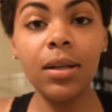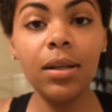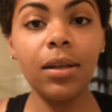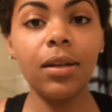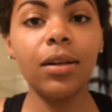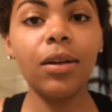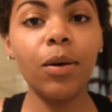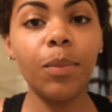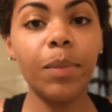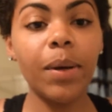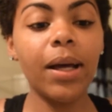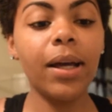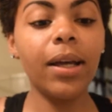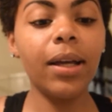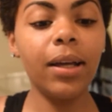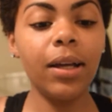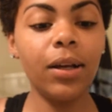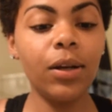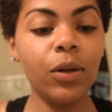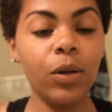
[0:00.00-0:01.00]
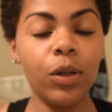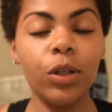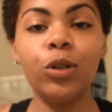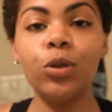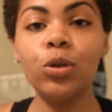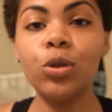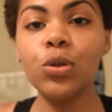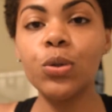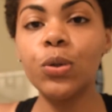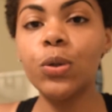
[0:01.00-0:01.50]
you know, my
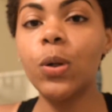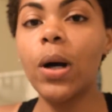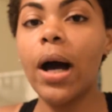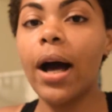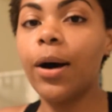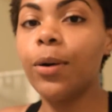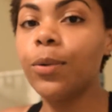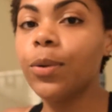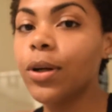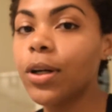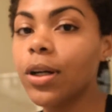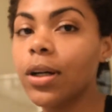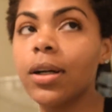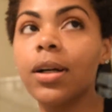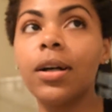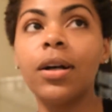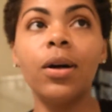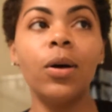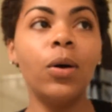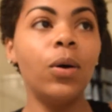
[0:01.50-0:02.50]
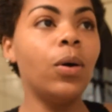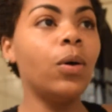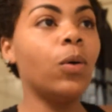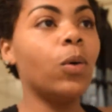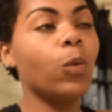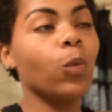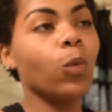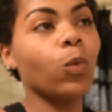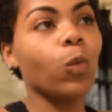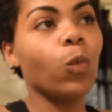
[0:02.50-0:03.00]
usual hour
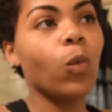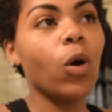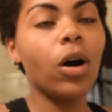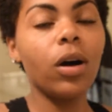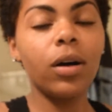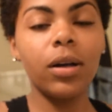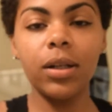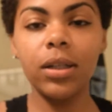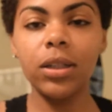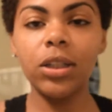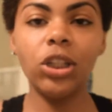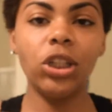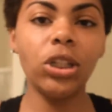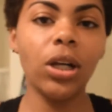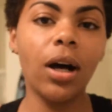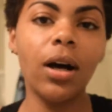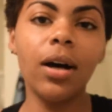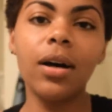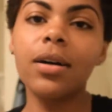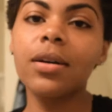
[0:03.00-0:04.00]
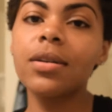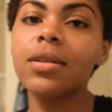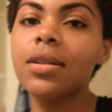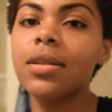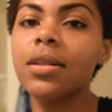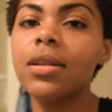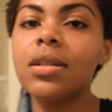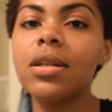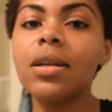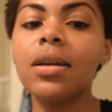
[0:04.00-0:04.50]
walk, jog to
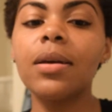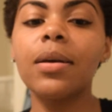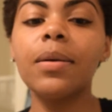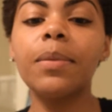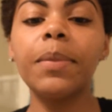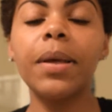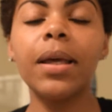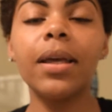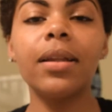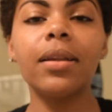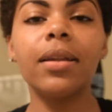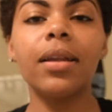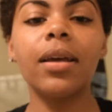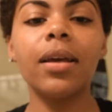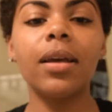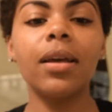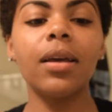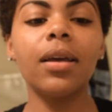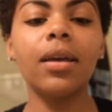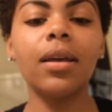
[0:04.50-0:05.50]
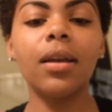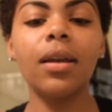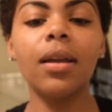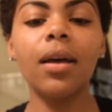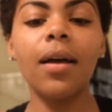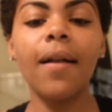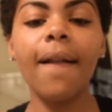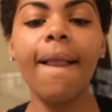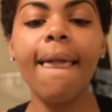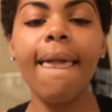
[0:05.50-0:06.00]
the gym, and then
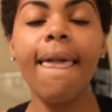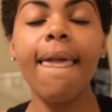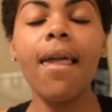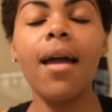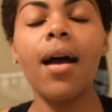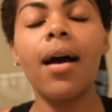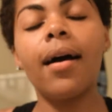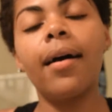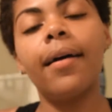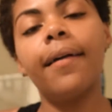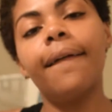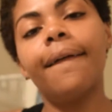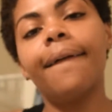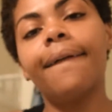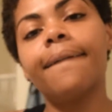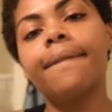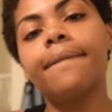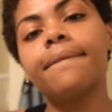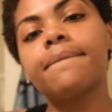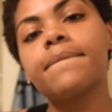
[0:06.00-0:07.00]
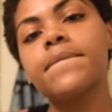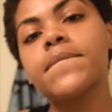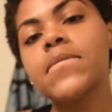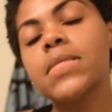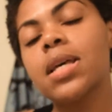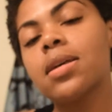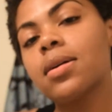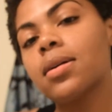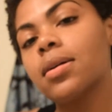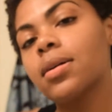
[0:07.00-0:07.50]
I um,
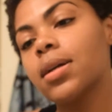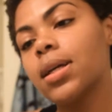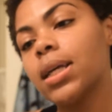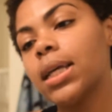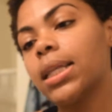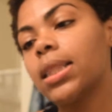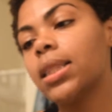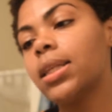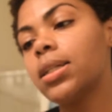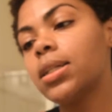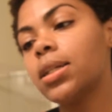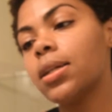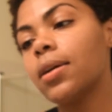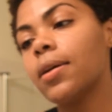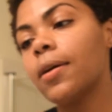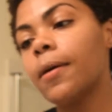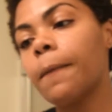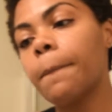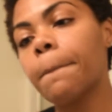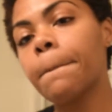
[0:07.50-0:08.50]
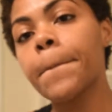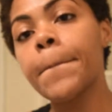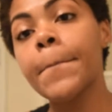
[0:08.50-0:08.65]
hit the gym.